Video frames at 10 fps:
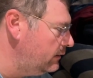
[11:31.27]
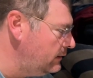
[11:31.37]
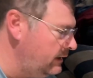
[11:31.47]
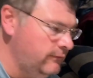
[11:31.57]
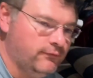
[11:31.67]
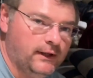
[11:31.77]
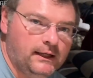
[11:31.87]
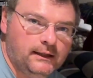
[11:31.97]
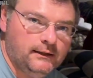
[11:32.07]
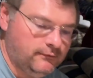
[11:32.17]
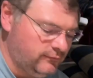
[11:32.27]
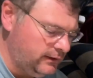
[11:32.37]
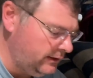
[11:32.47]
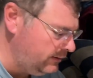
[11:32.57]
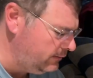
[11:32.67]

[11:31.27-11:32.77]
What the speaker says: deflating this thing.